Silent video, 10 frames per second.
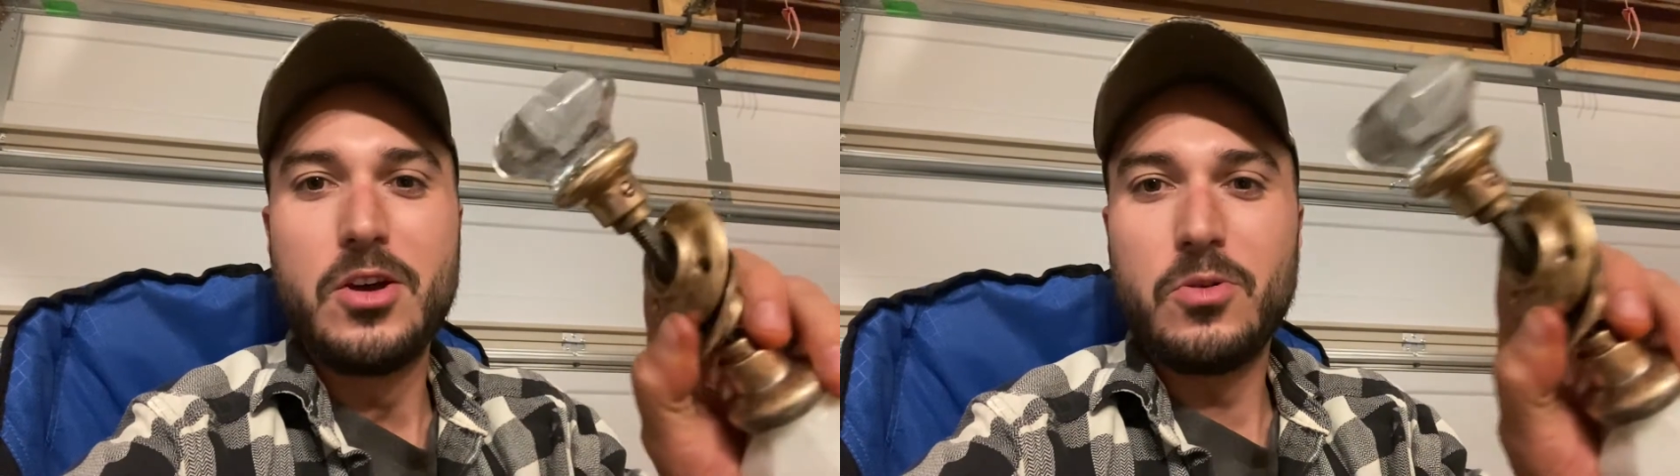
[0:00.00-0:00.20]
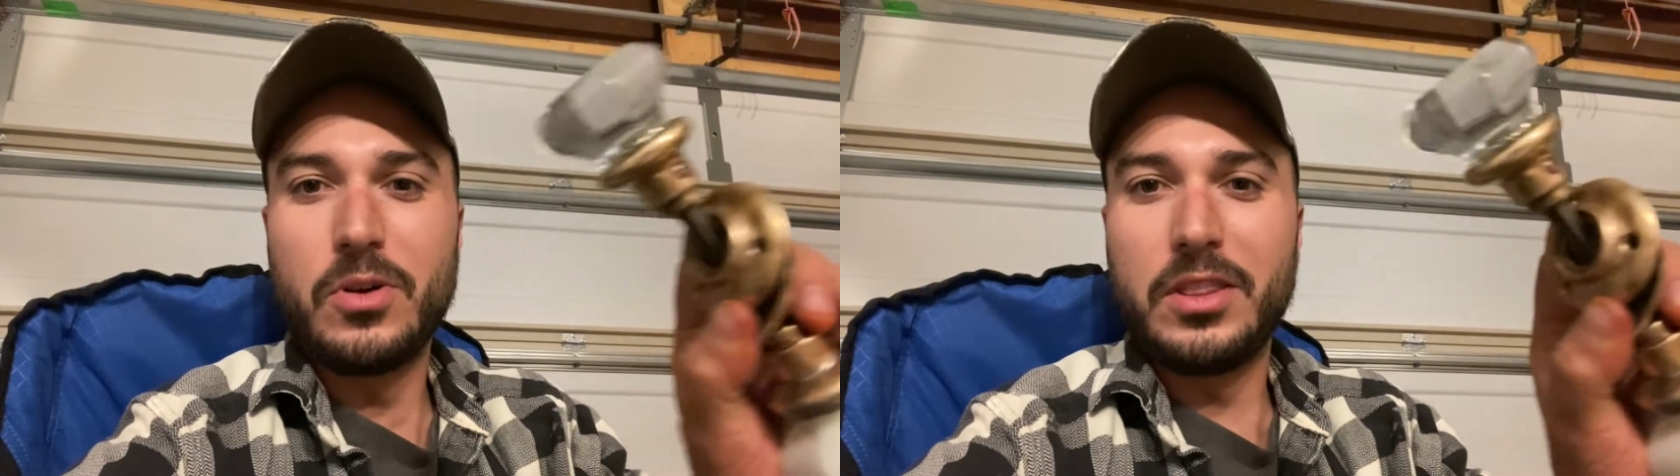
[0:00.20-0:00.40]

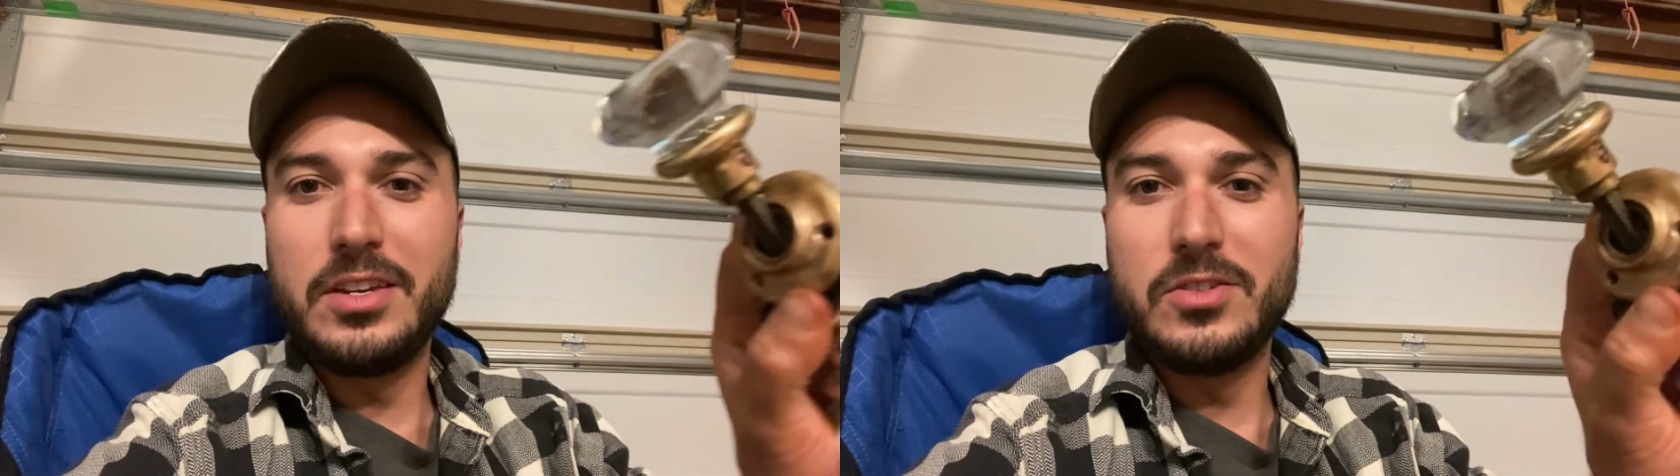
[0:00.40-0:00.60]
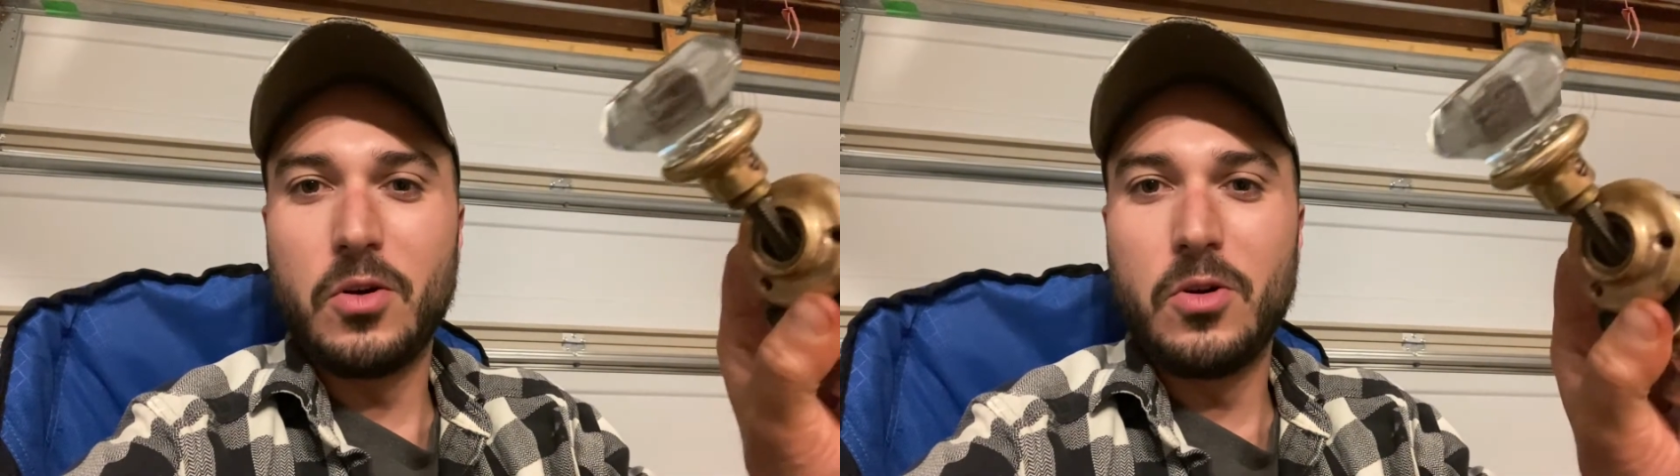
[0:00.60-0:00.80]
one of
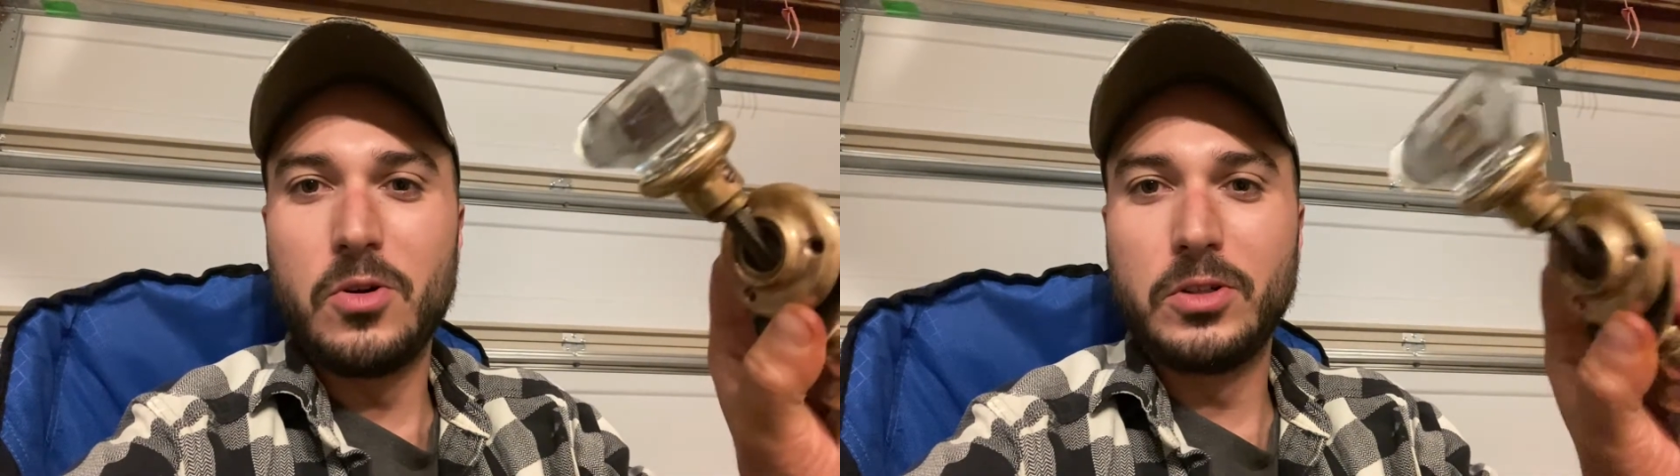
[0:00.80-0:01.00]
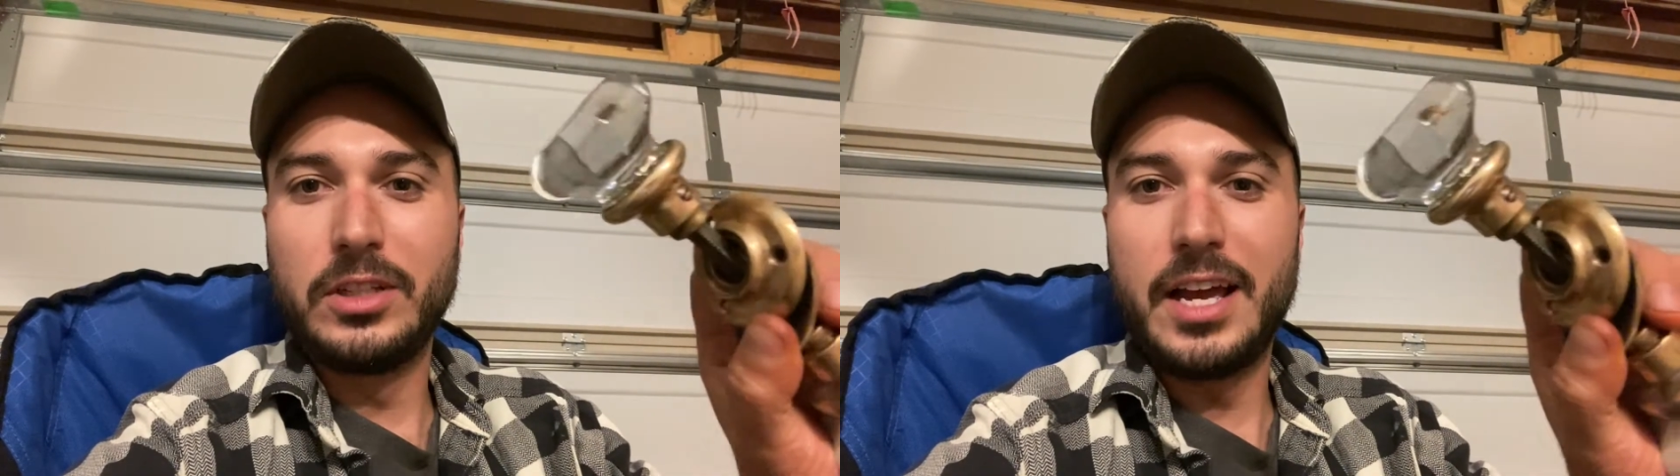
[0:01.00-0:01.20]
these
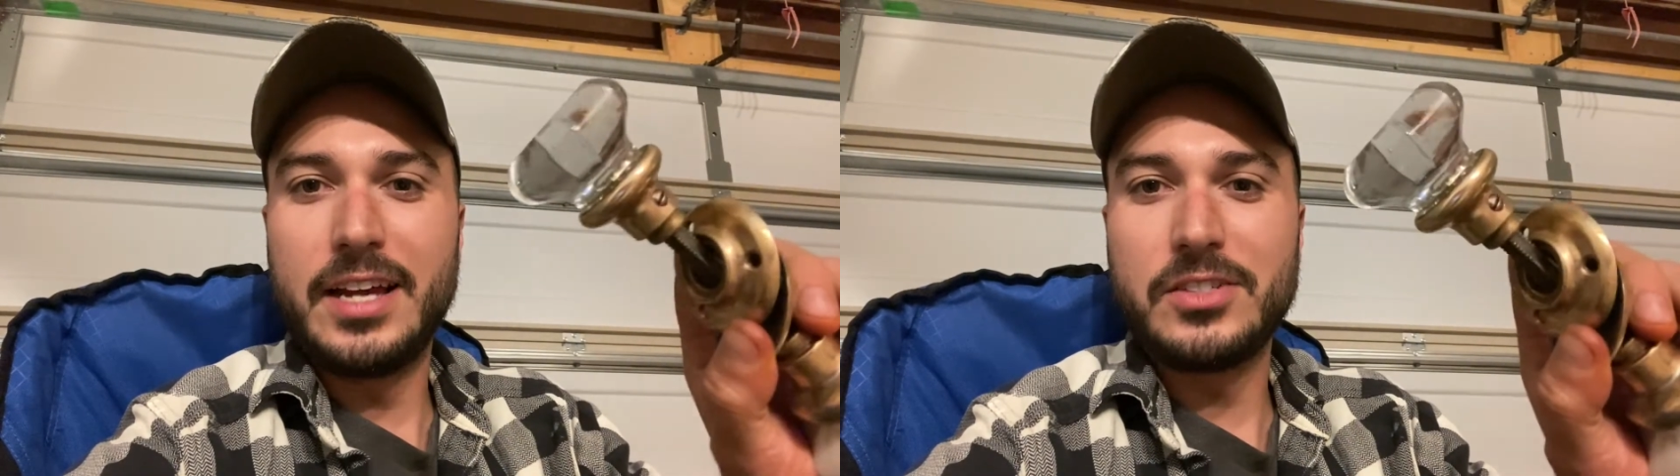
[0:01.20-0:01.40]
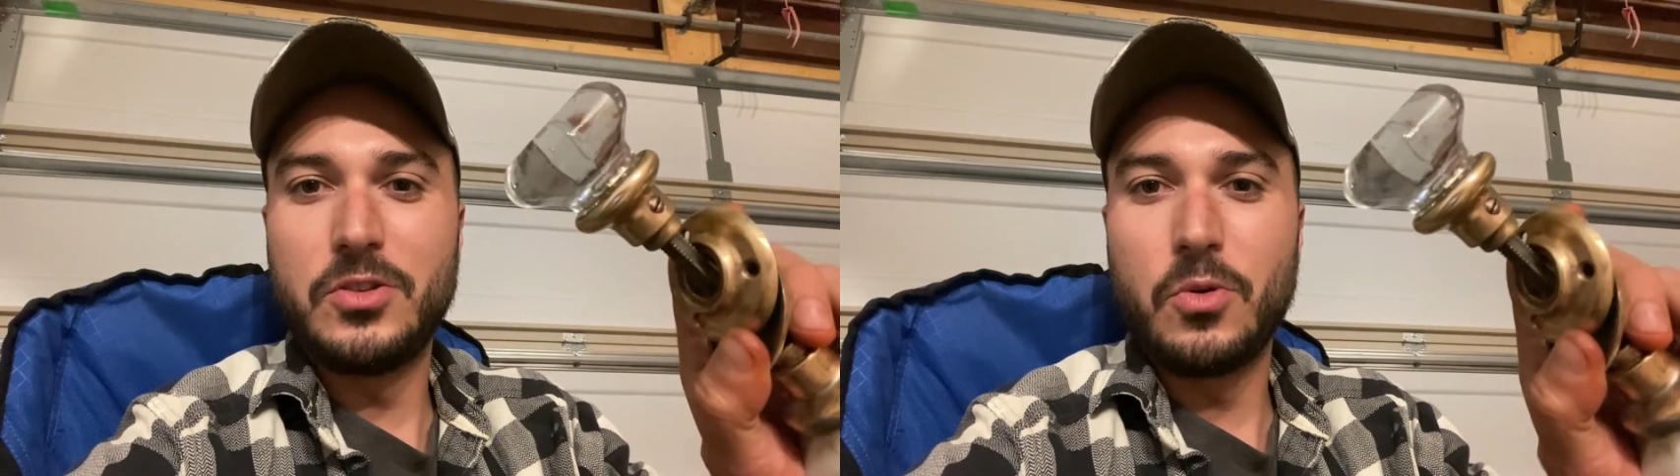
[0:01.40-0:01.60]
old
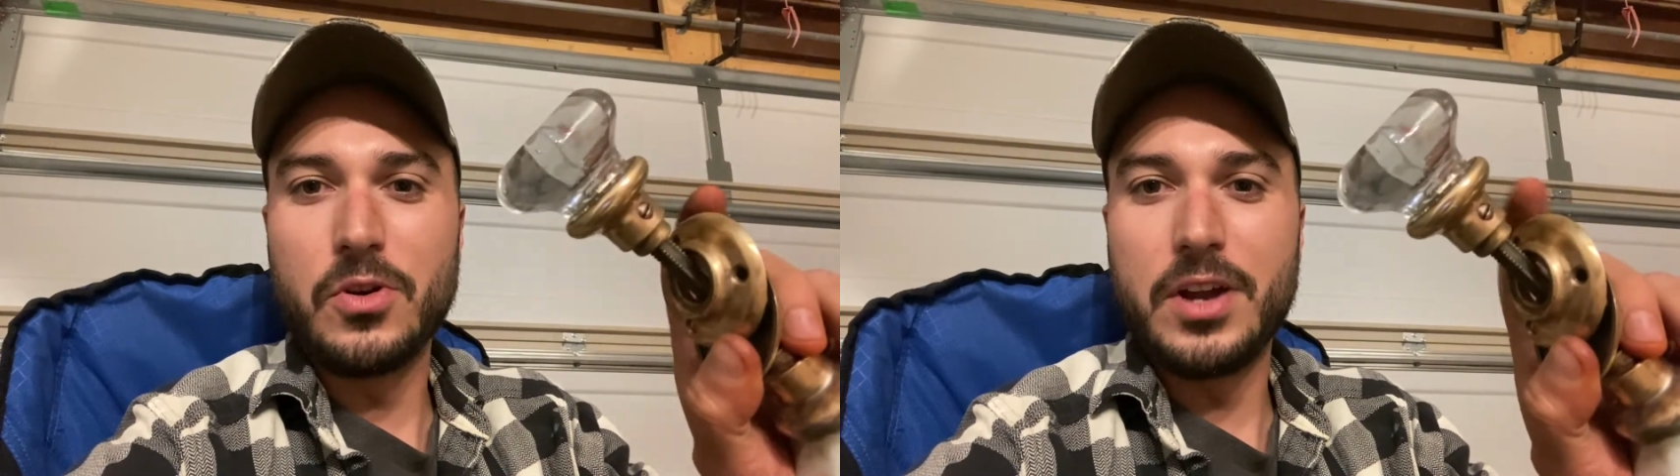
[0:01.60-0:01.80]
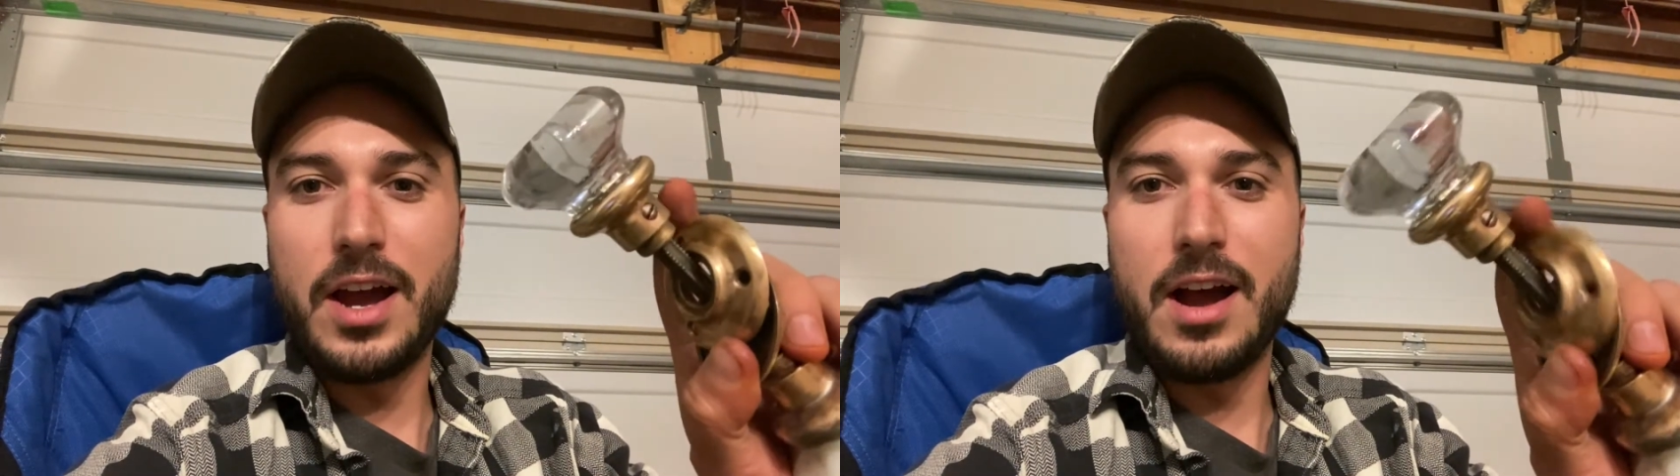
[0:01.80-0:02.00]
glass
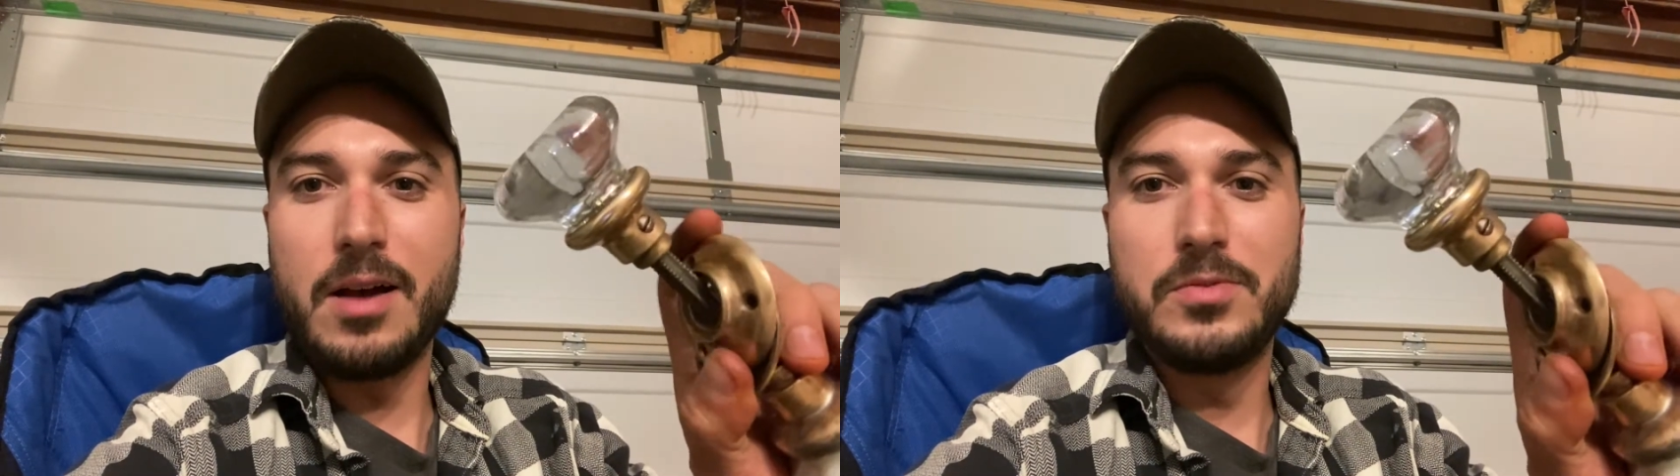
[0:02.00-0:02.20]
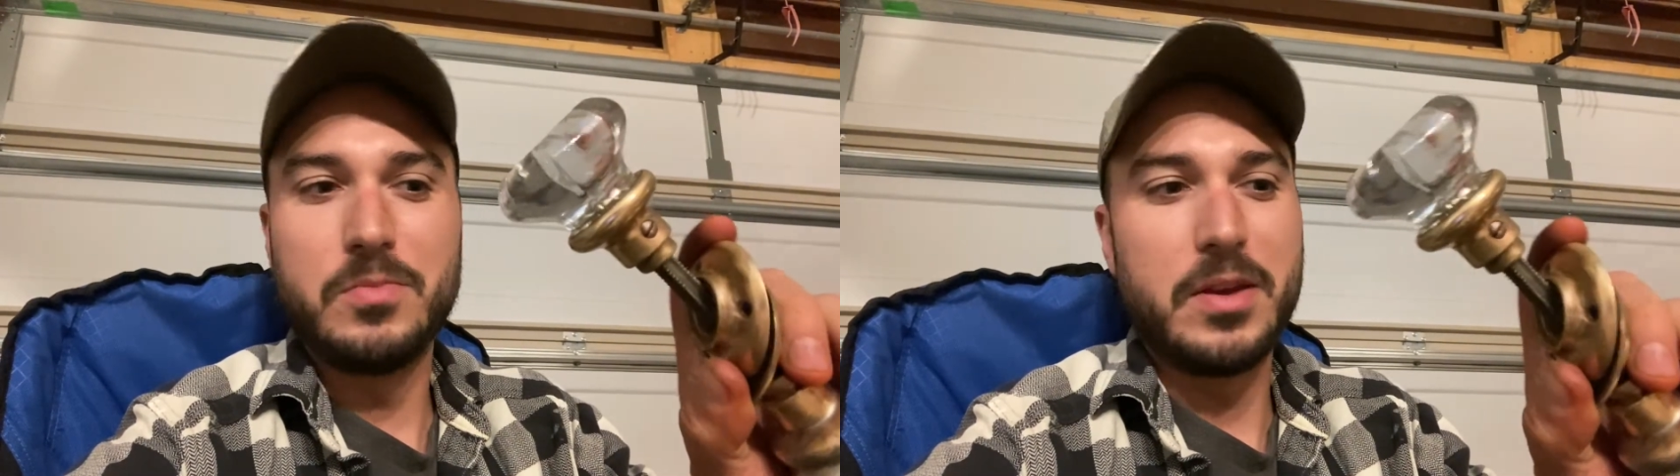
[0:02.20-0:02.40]
doorknobs?